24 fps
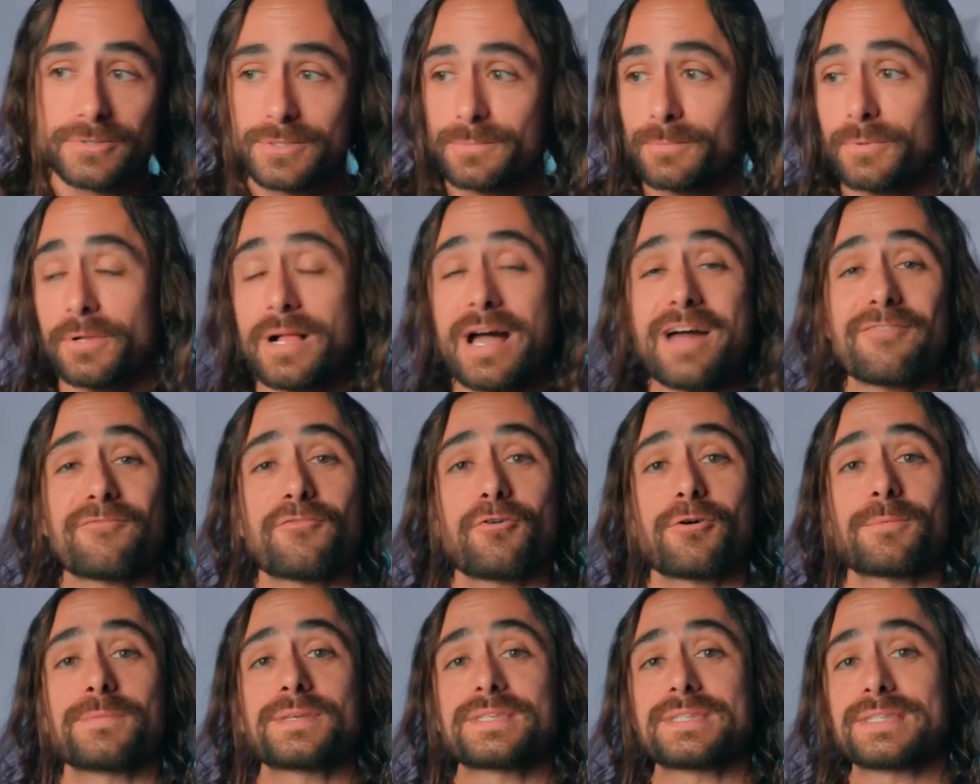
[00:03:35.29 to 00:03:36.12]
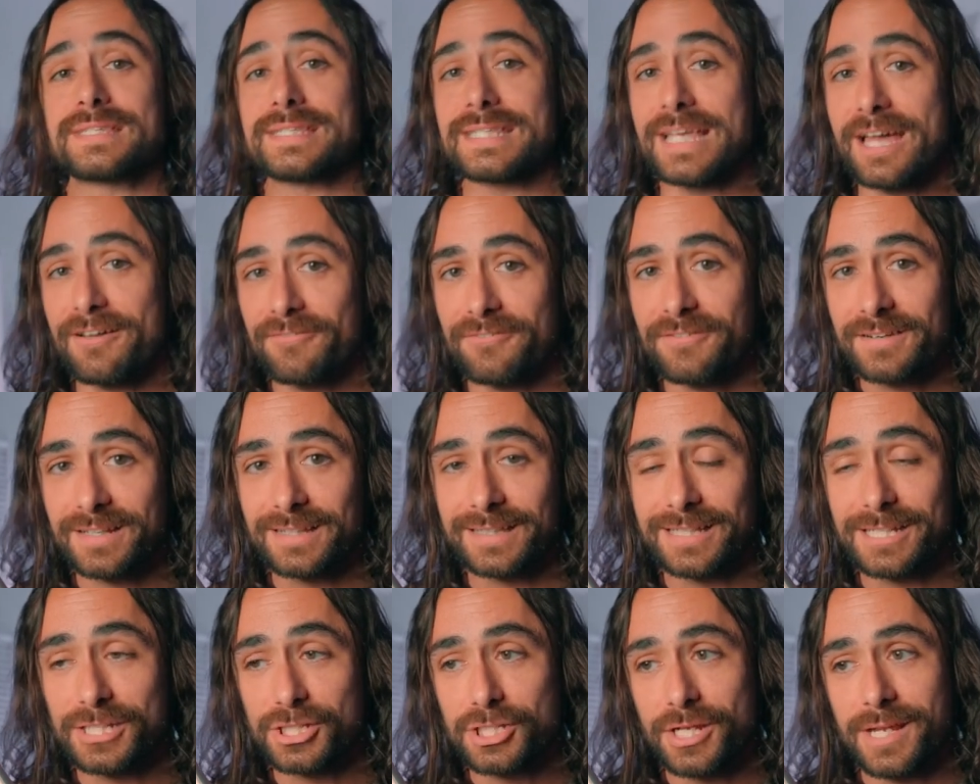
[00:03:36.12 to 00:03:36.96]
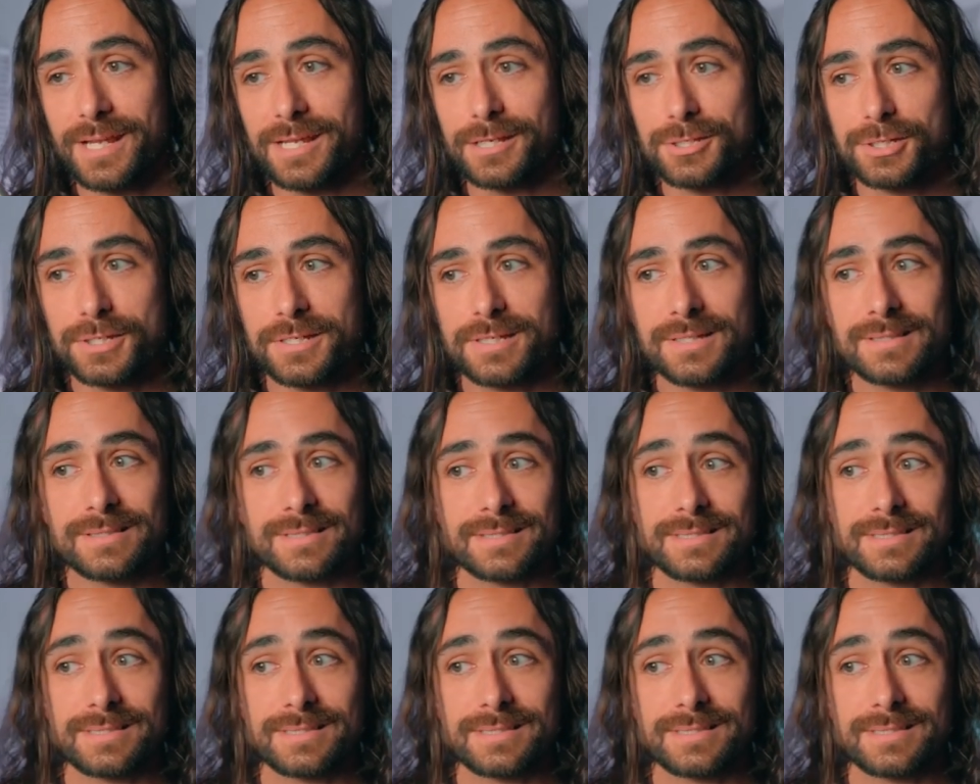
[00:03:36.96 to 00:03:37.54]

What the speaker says: The platform is definitely changing.